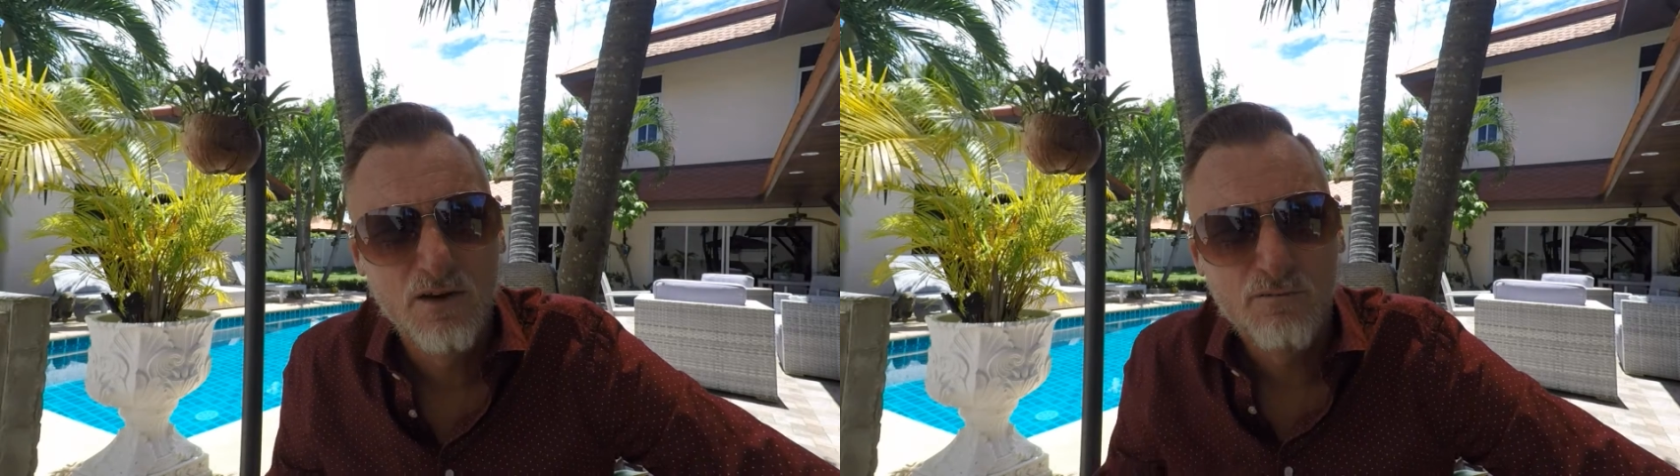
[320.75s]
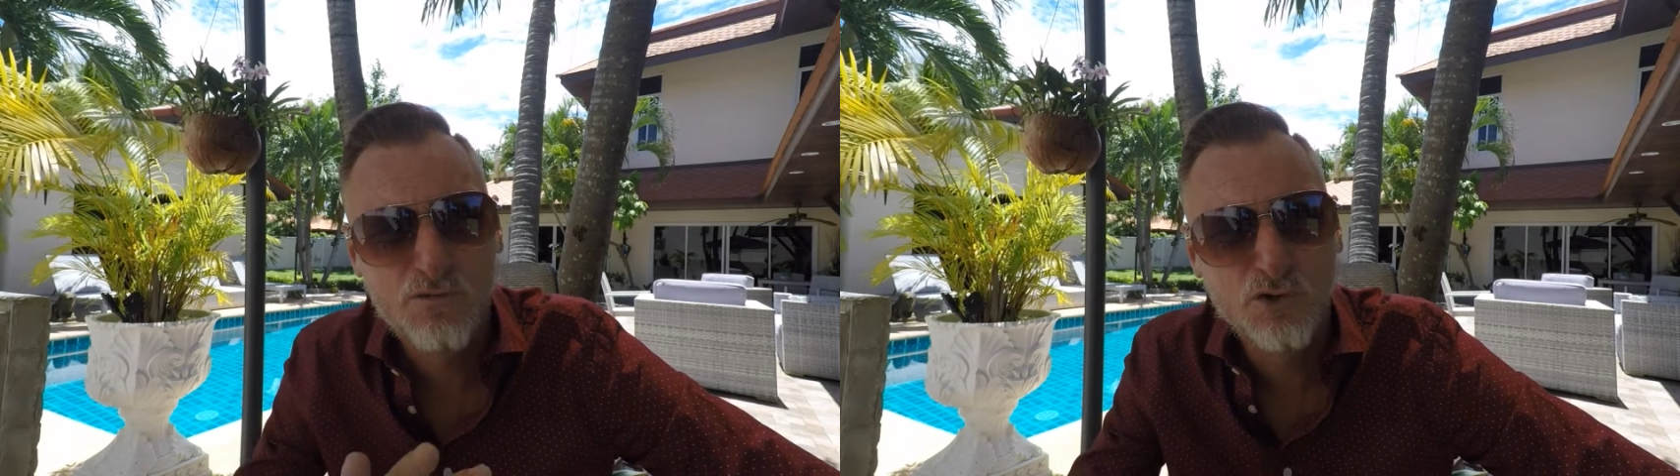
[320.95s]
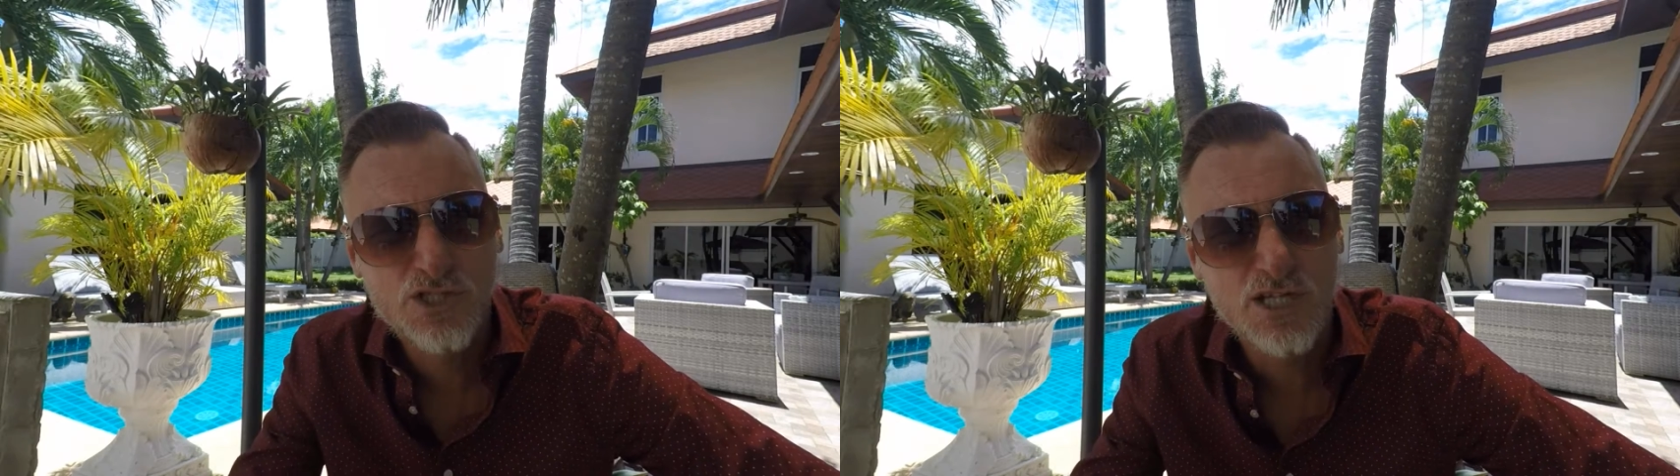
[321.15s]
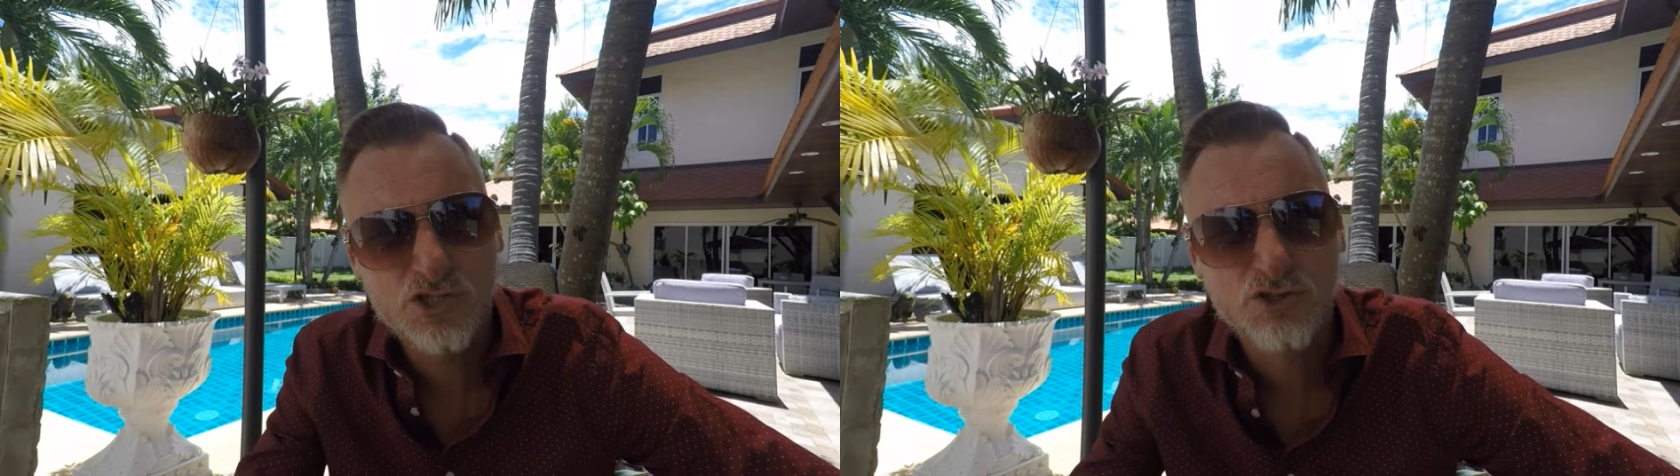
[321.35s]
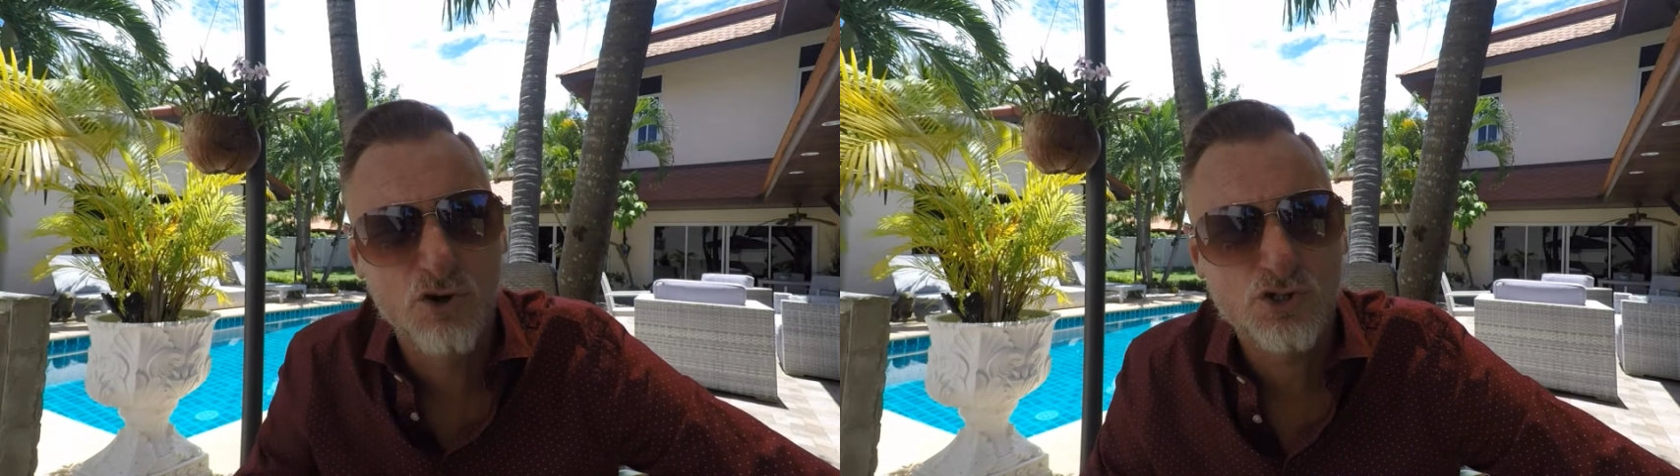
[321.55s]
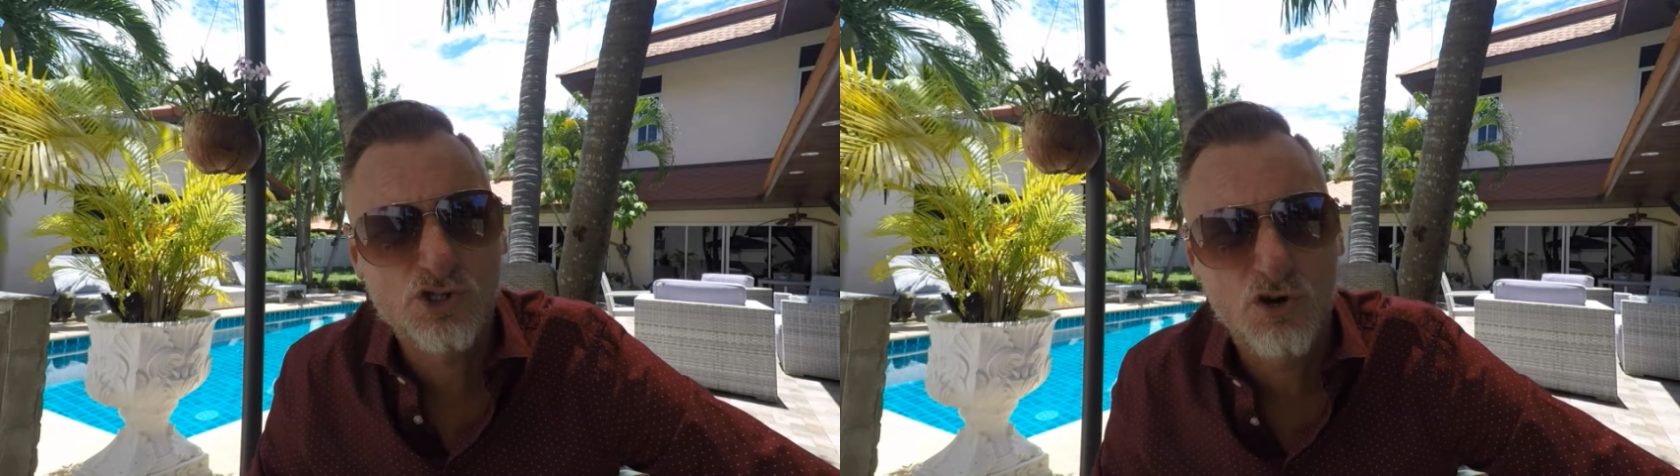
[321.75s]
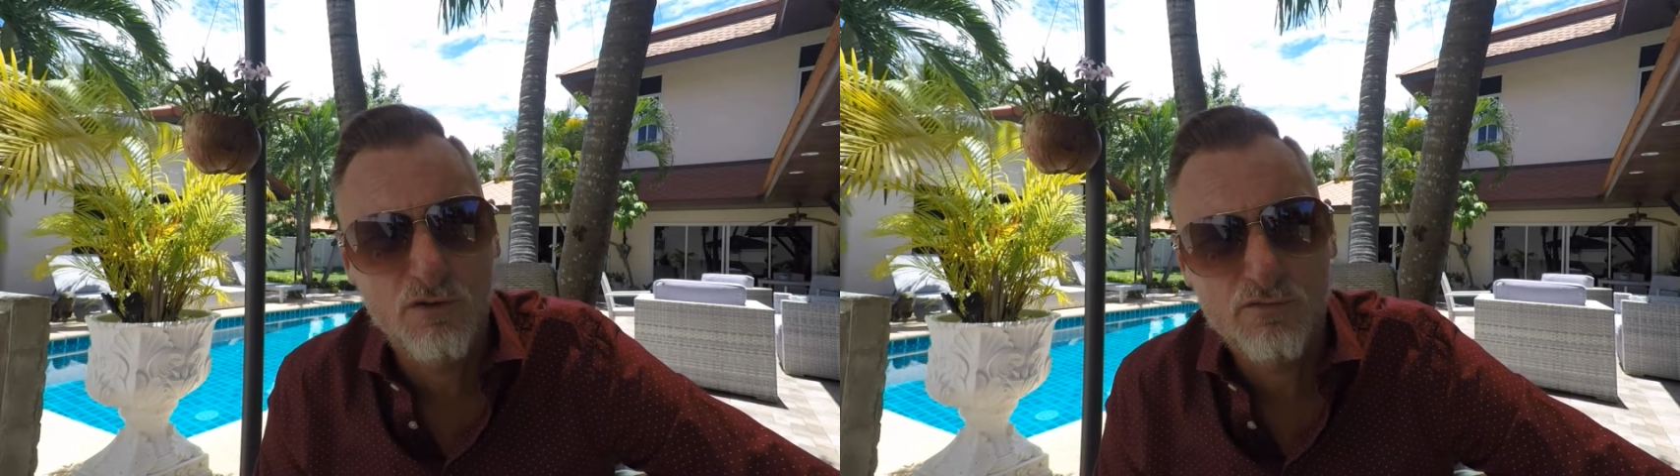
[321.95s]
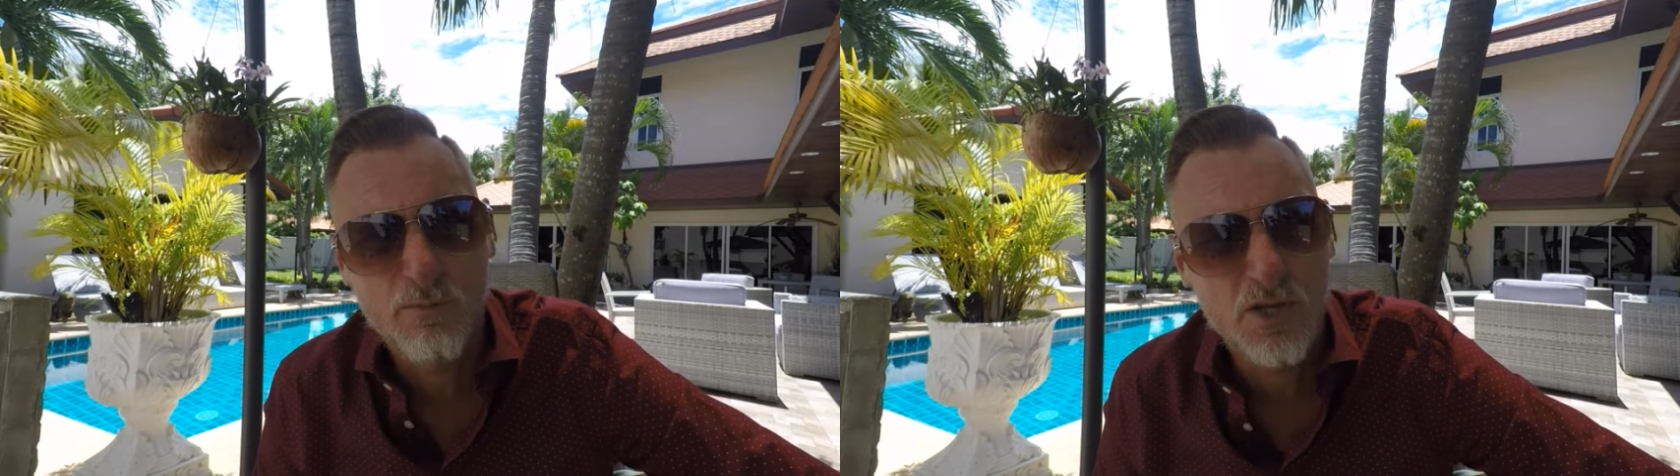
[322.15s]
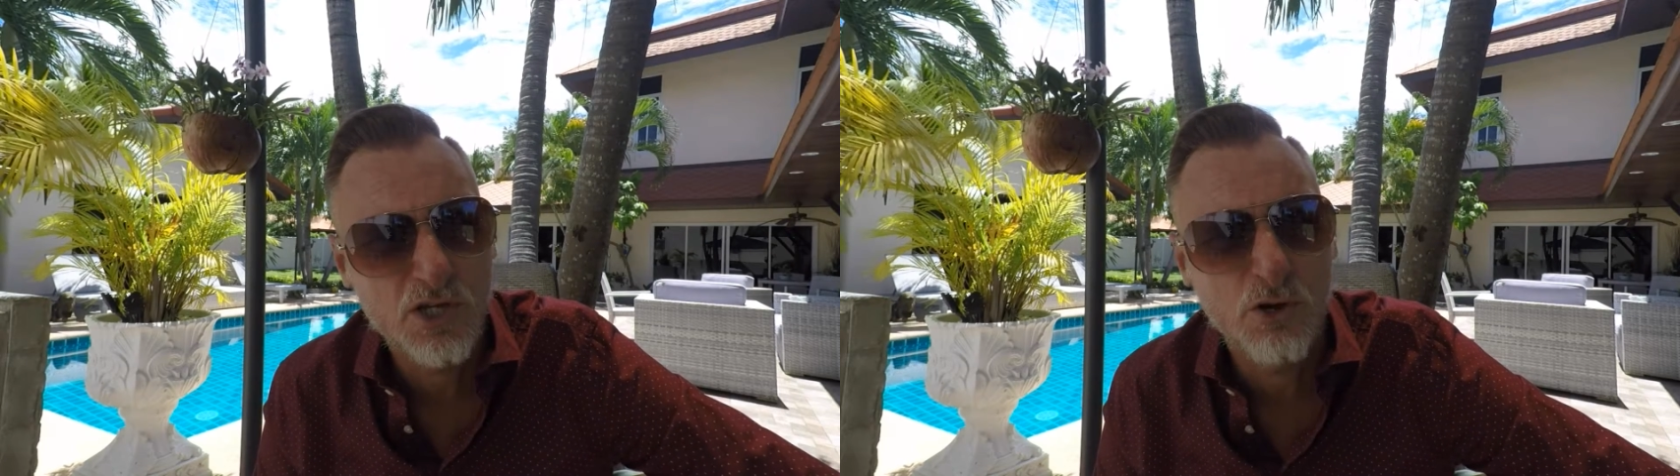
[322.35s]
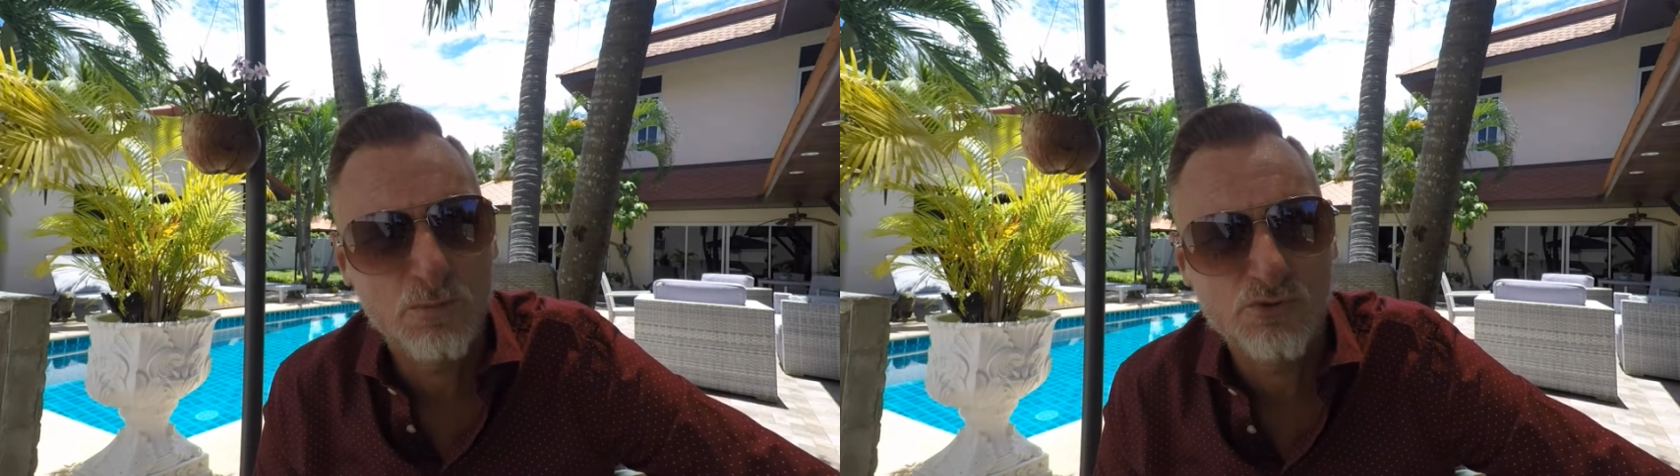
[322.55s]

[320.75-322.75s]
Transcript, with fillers: footage not shot from the Gope